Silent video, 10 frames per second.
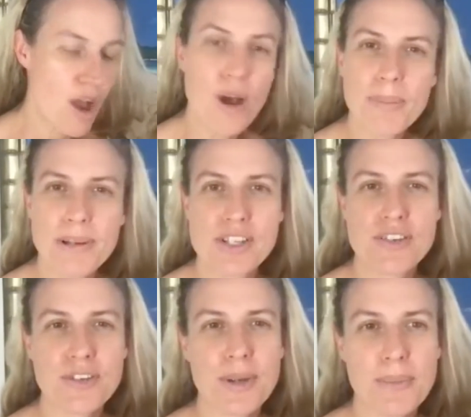a whole bunch
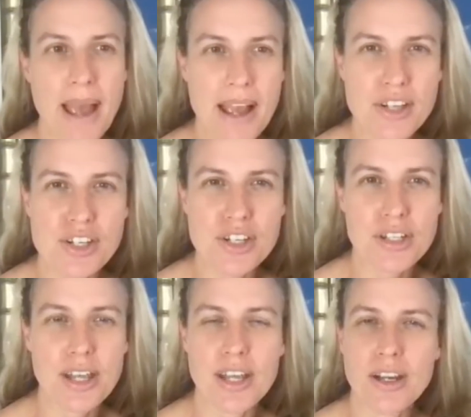of
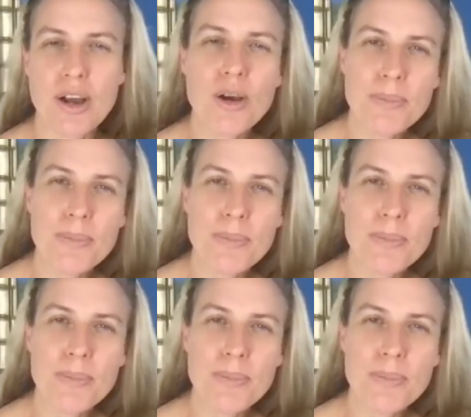compassion and a whole